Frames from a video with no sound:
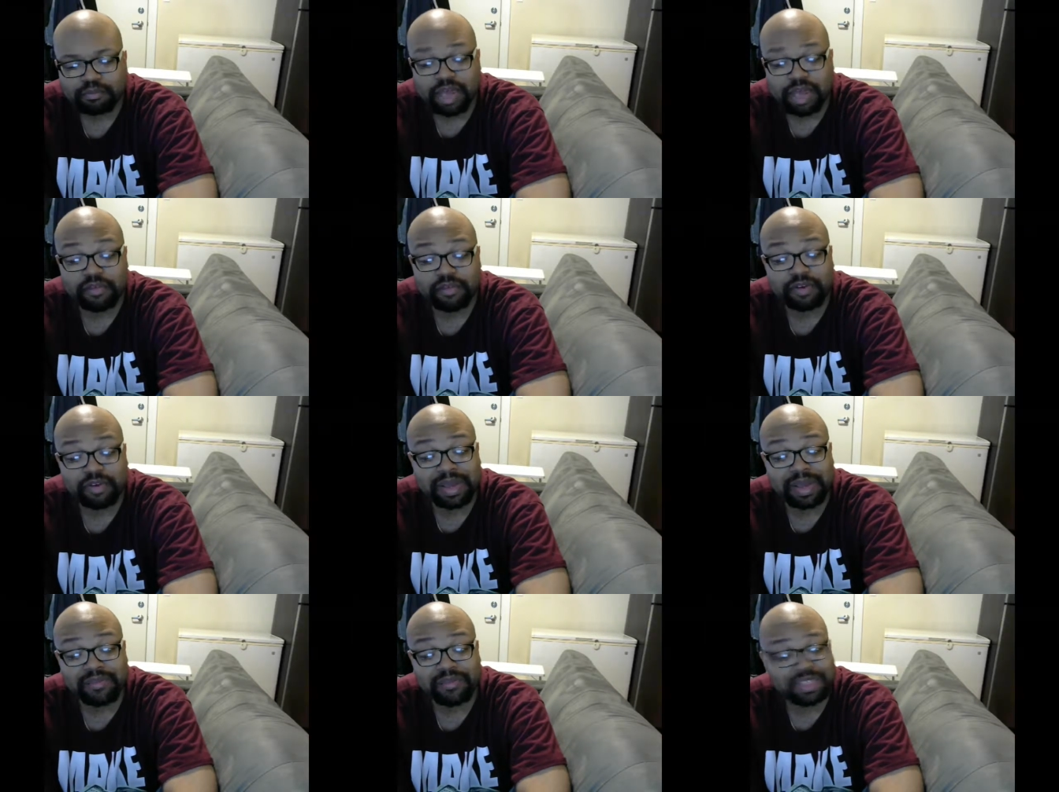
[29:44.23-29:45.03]
better for
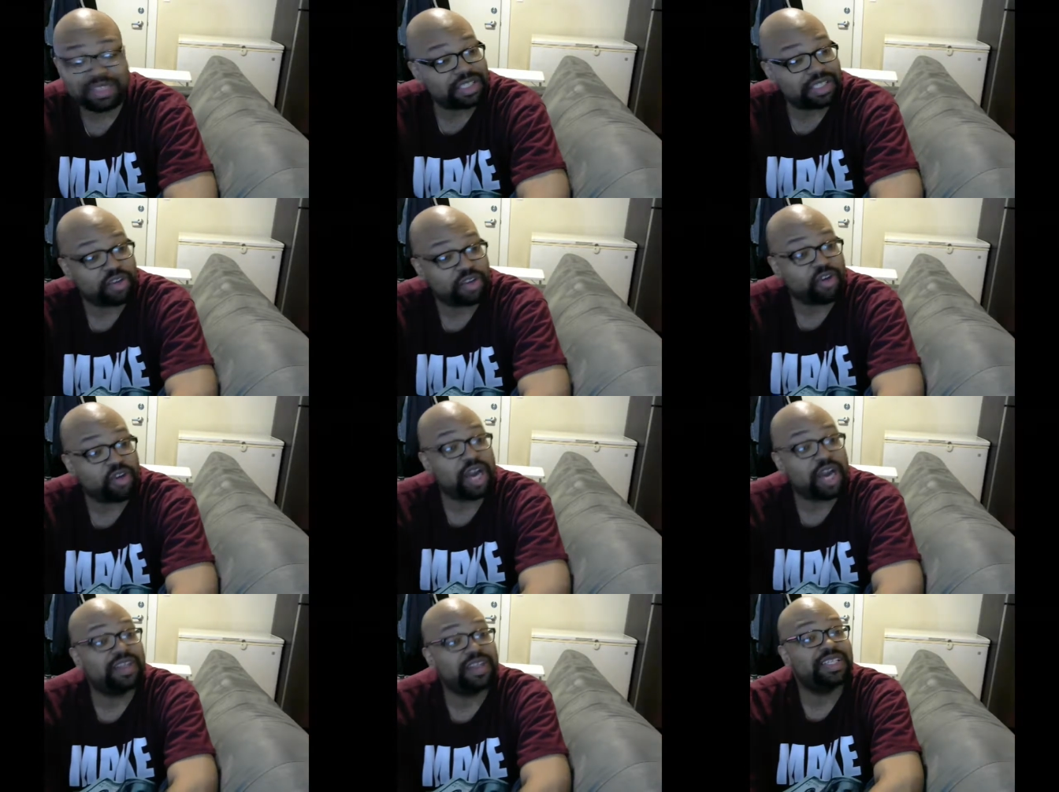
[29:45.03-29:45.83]
a babyface because the
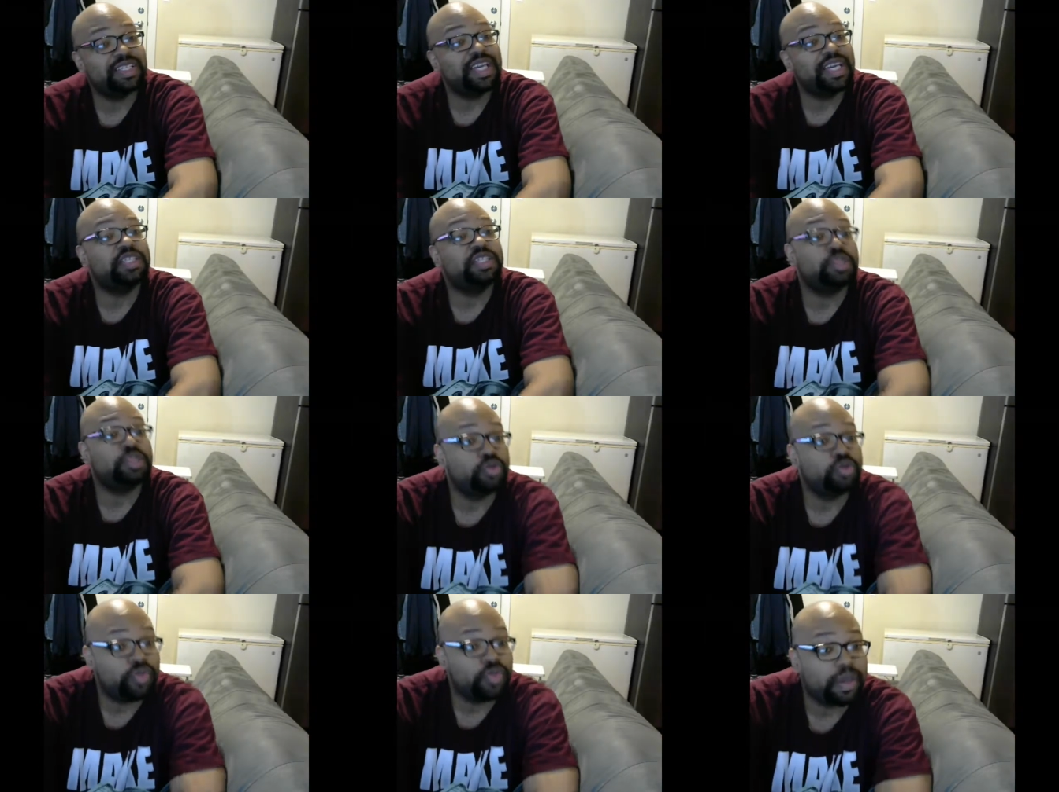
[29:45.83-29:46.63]
crowd is
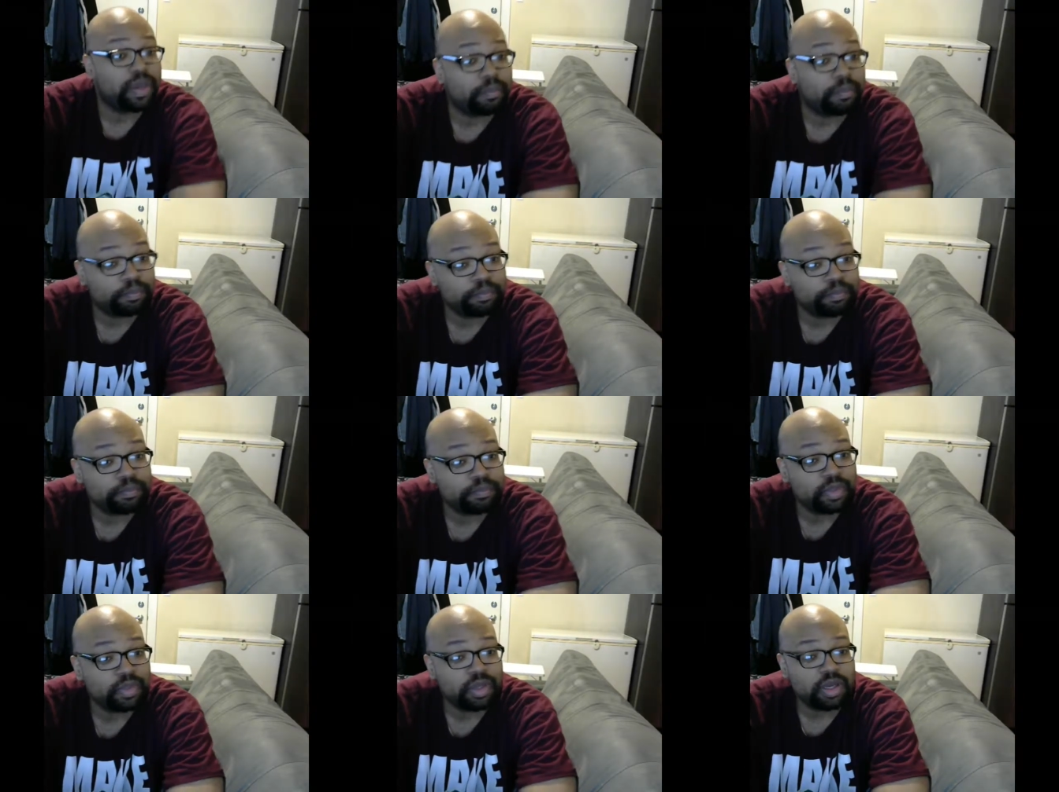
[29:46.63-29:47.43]
into them.
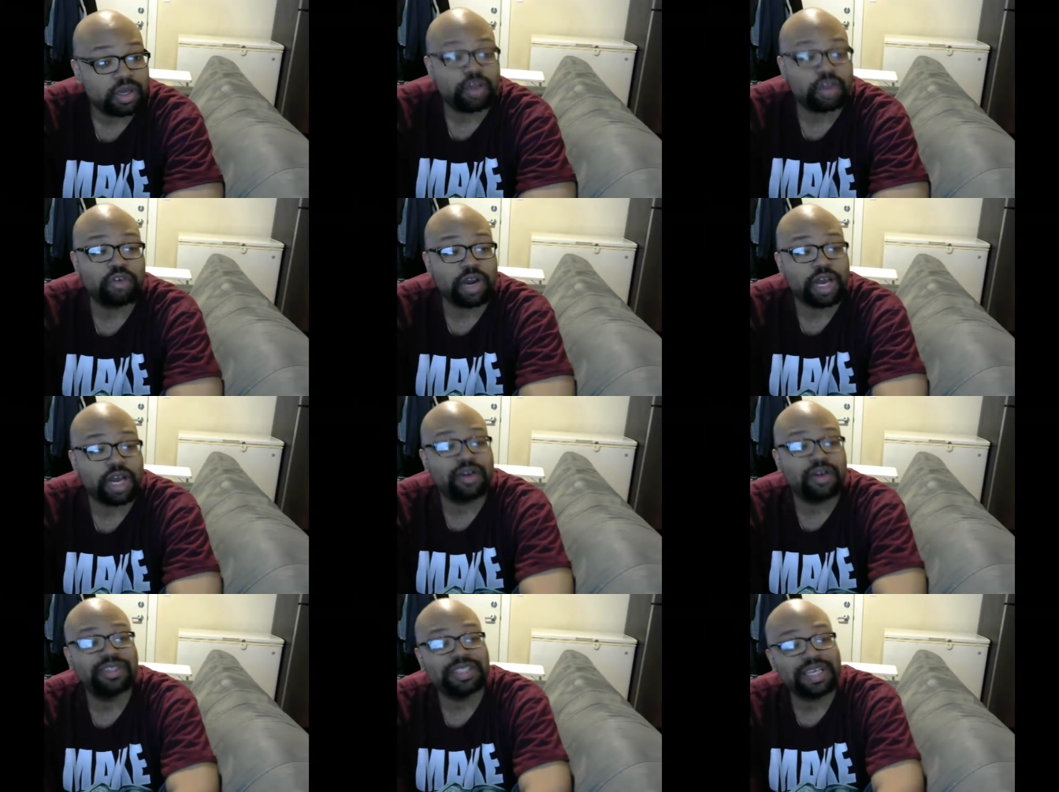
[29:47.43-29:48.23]
A
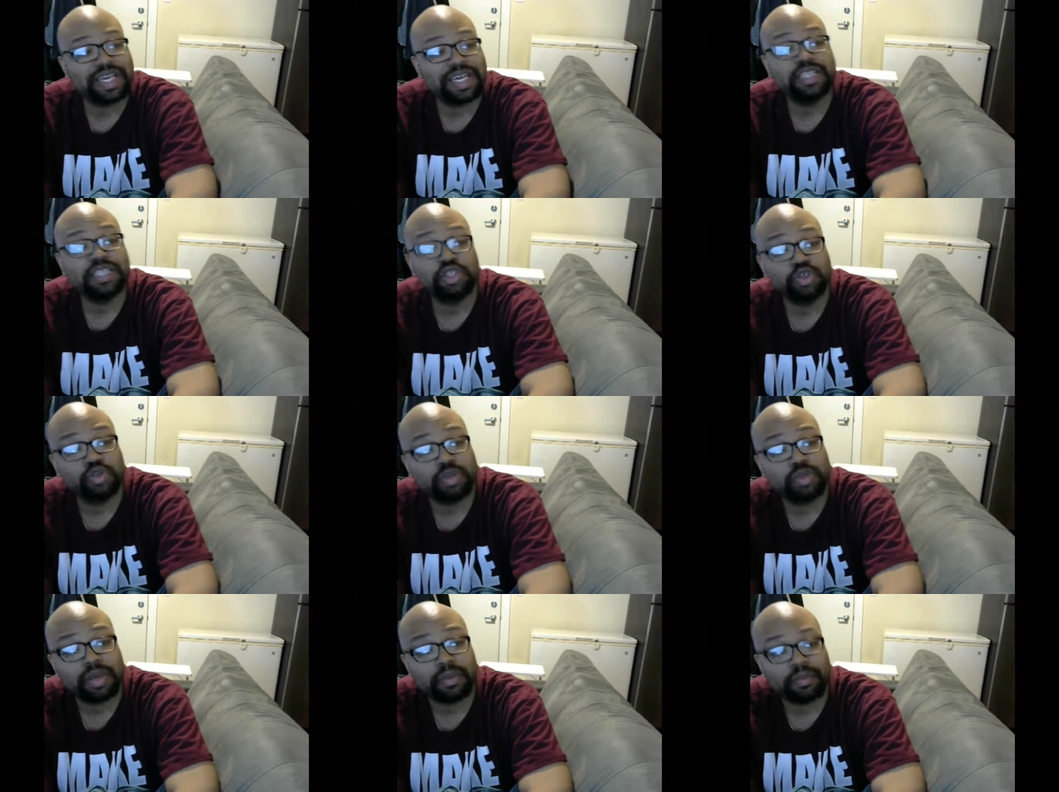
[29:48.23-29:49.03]
crowd is into
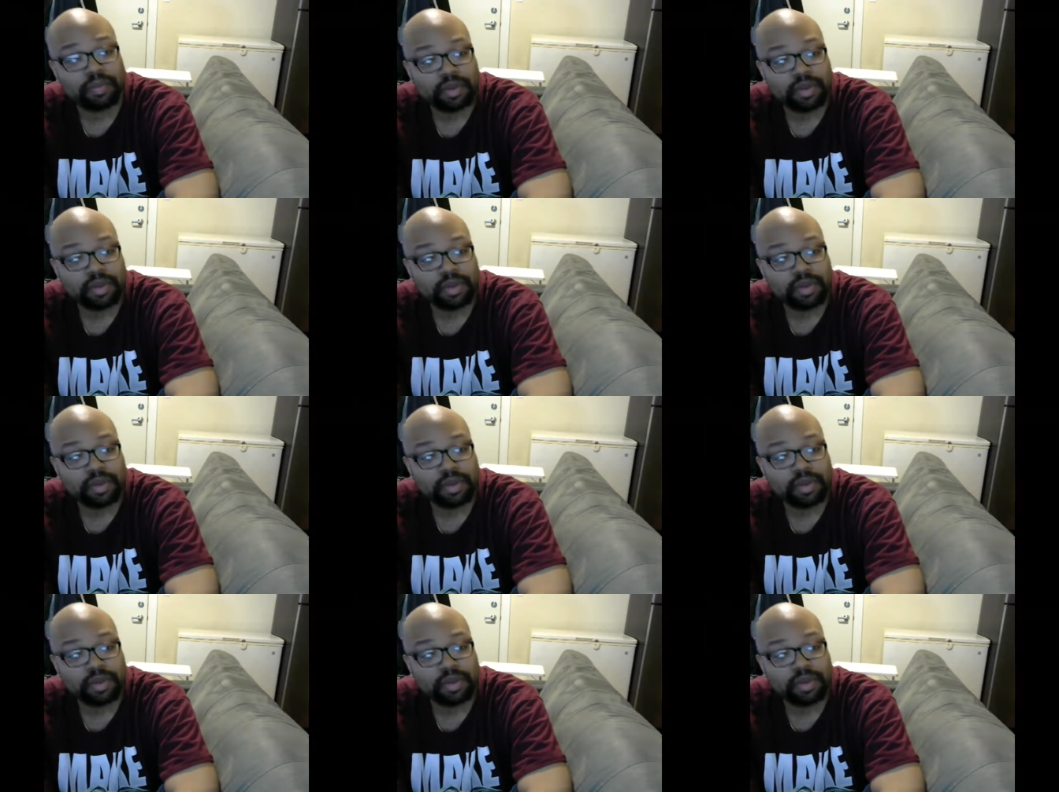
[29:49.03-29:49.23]
them.